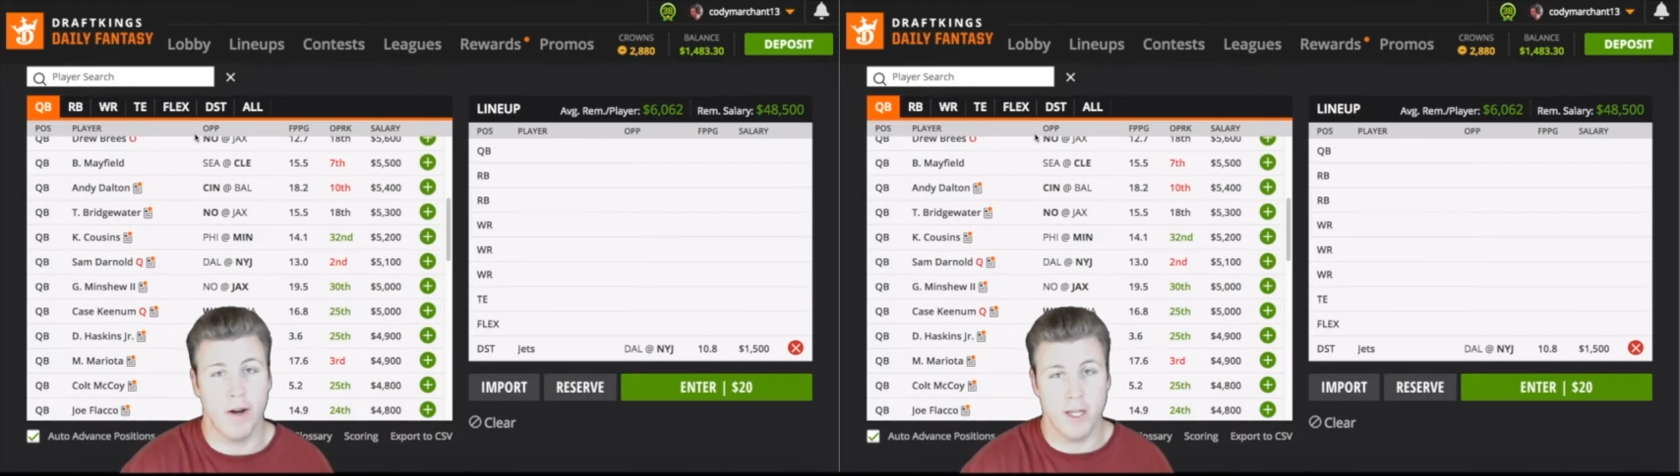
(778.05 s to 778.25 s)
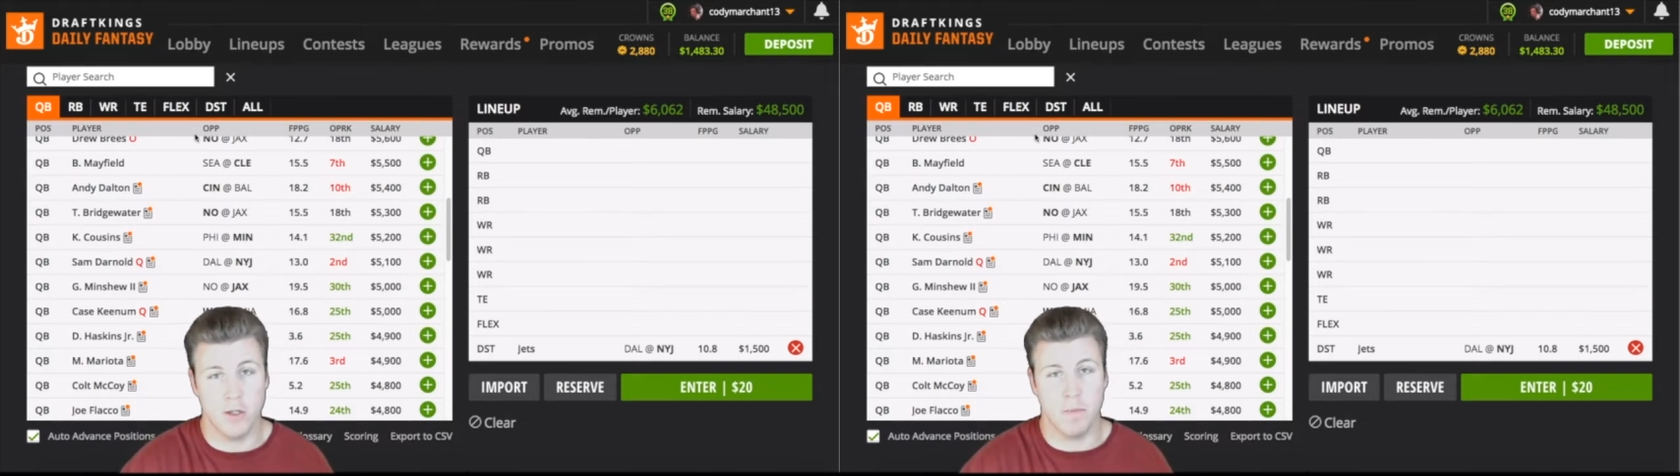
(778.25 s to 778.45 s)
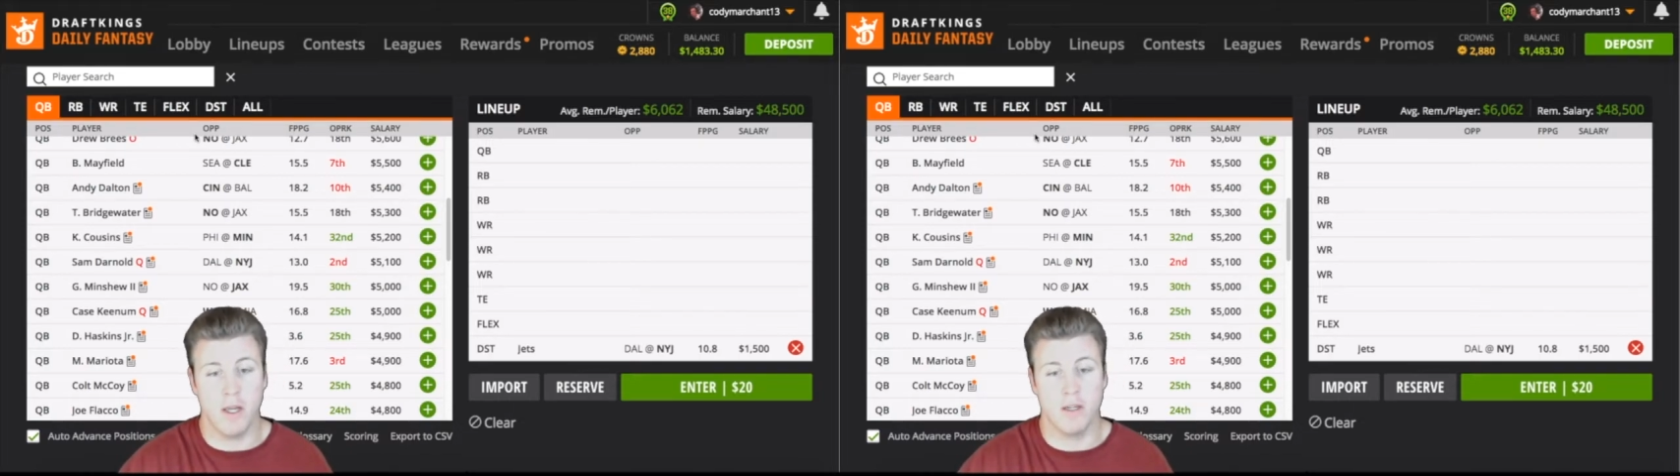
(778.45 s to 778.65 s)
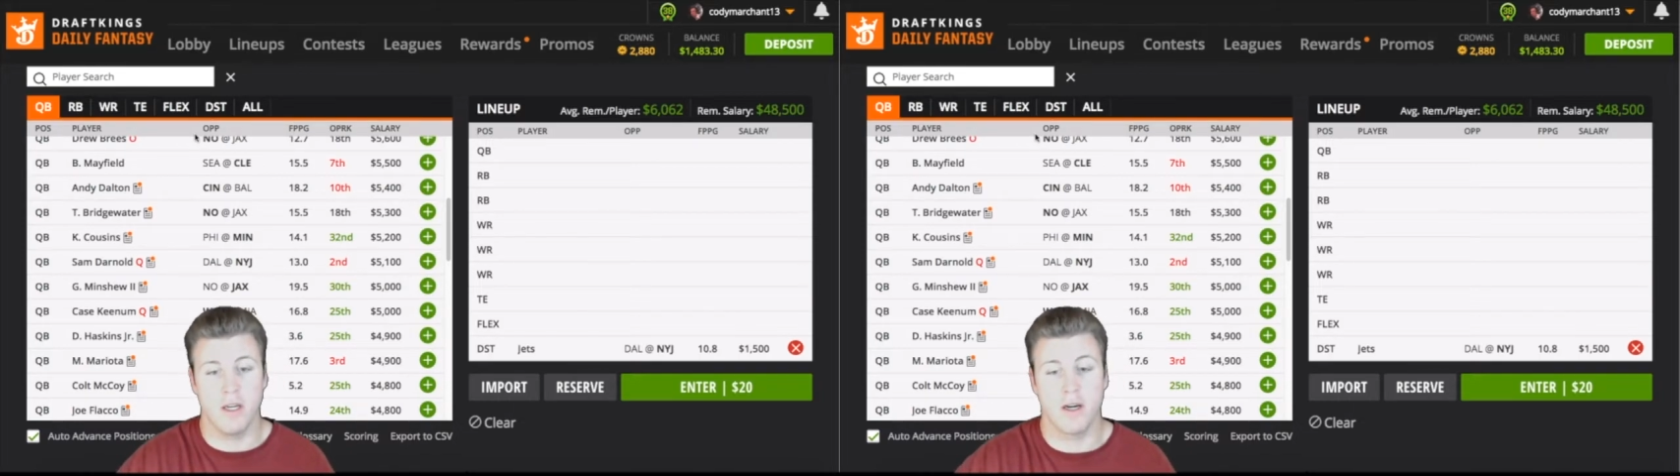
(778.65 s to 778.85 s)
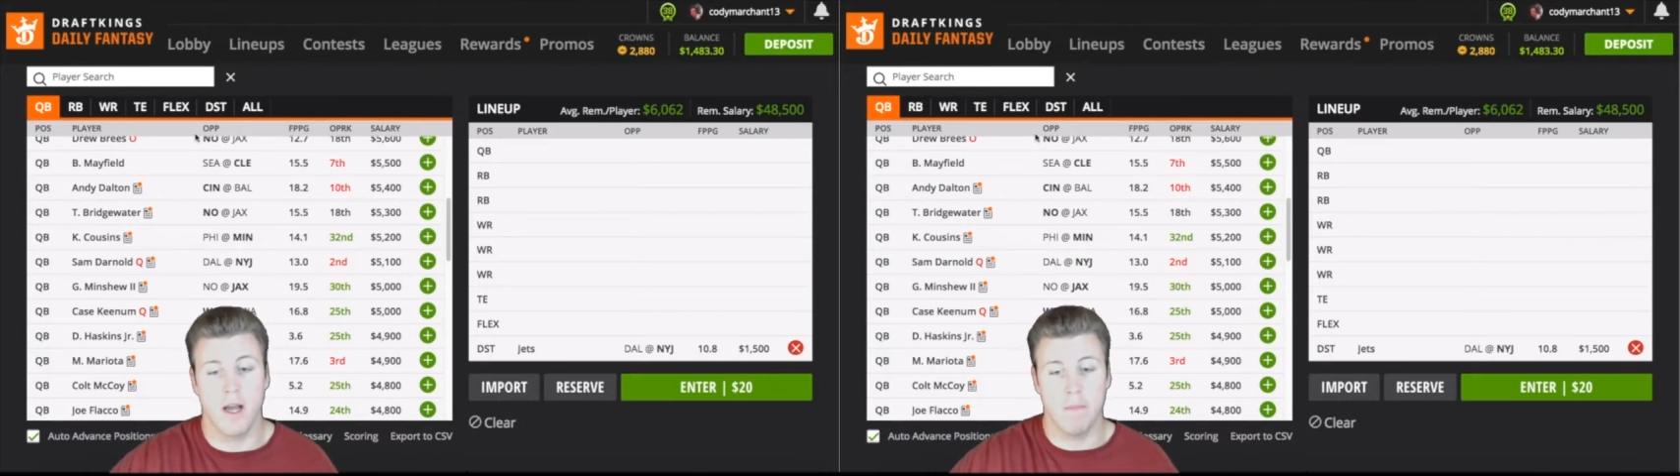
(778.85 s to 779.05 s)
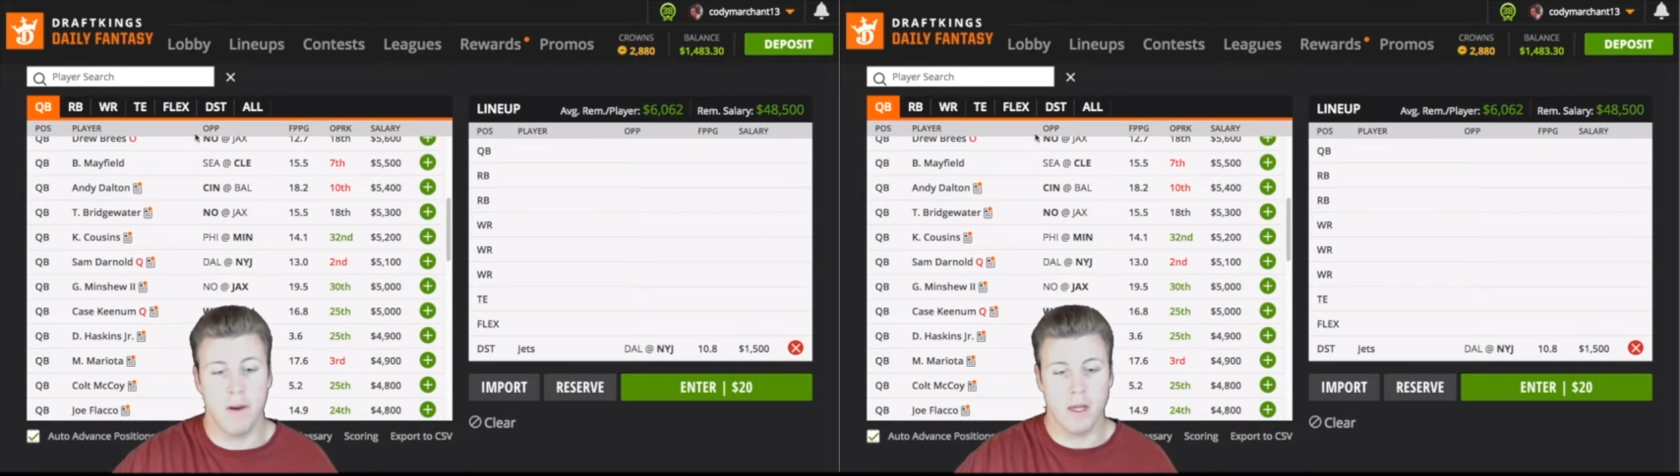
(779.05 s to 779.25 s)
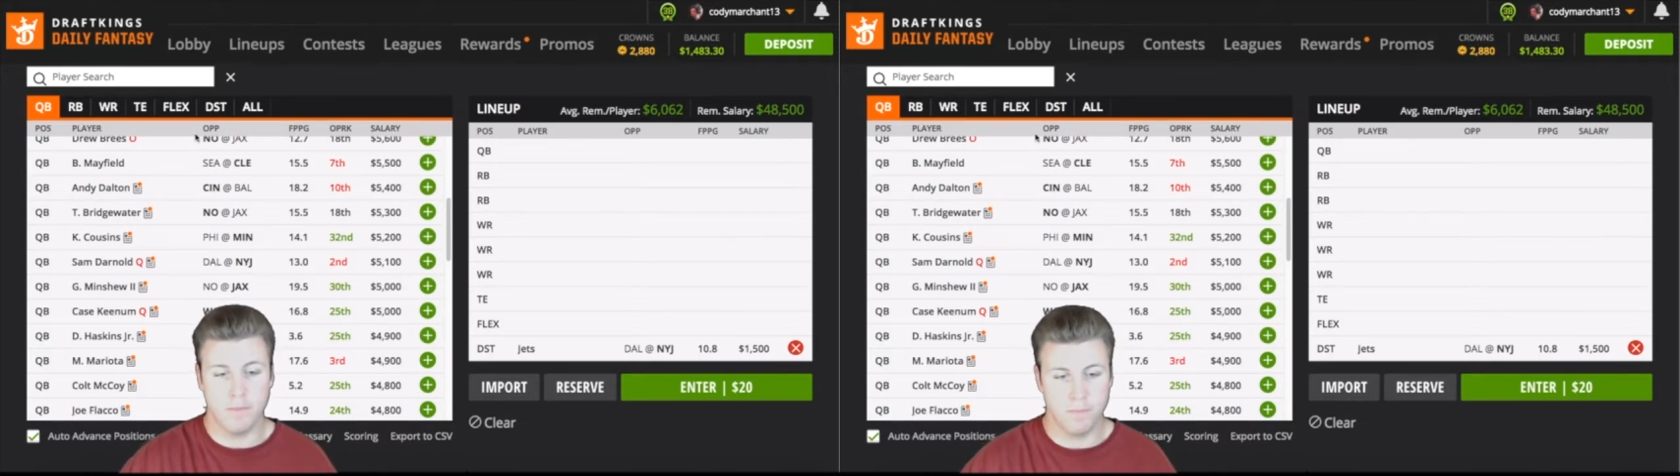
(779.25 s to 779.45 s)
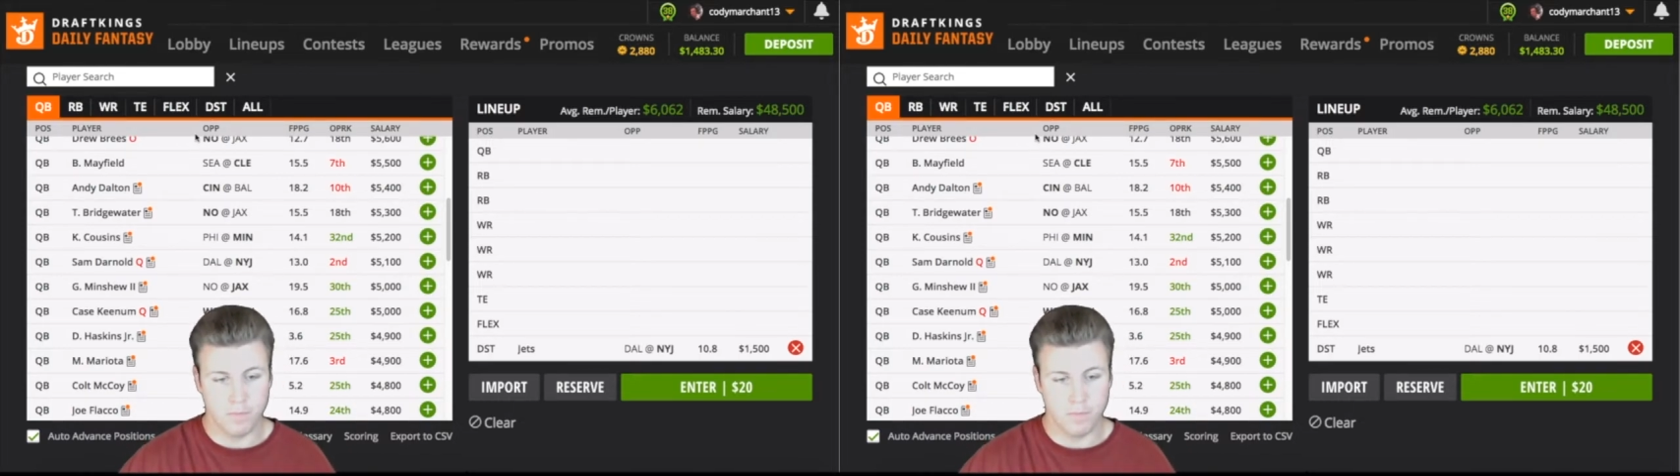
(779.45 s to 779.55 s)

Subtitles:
Adrian Peterson and company.